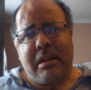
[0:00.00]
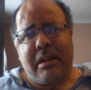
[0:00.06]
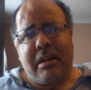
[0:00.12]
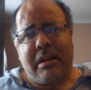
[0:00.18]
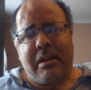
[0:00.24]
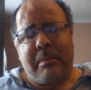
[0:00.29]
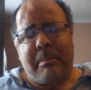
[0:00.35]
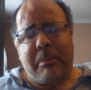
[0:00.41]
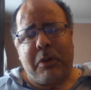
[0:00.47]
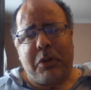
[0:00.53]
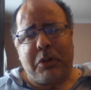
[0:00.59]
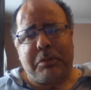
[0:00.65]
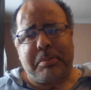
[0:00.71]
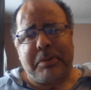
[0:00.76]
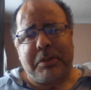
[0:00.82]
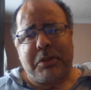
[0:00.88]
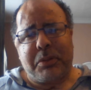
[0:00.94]

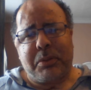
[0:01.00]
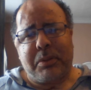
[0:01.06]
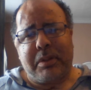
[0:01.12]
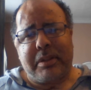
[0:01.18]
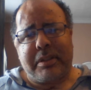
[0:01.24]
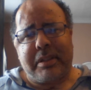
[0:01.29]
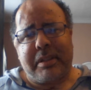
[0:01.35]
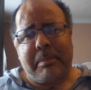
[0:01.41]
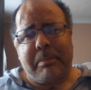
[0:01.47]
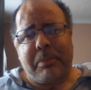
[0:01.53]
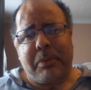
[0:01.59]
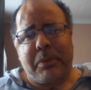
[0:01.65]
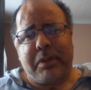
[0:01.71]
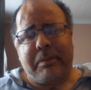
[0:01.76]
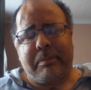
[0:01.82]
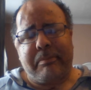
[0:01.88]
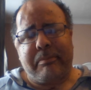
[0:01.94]
hospital at some
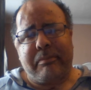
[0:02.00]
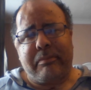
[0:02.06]
point,